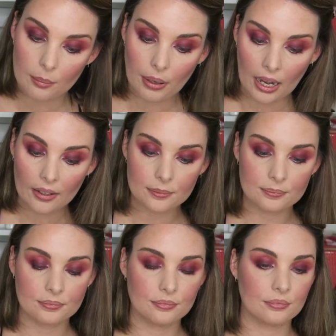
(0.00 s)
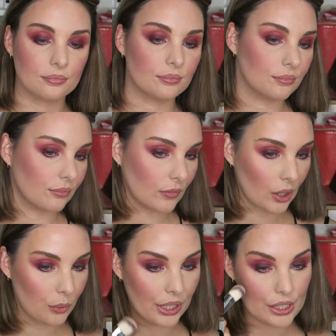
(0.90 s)
But
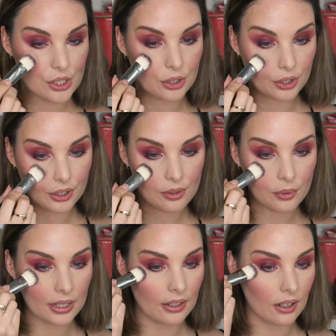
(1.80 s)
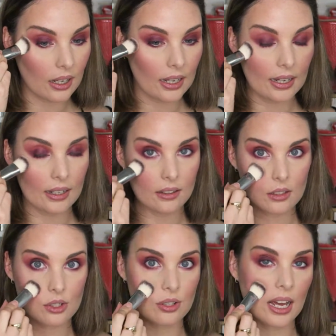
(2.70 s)
what I do when I
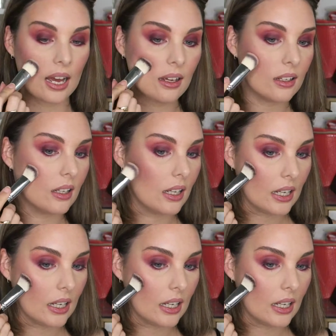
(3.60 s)
do that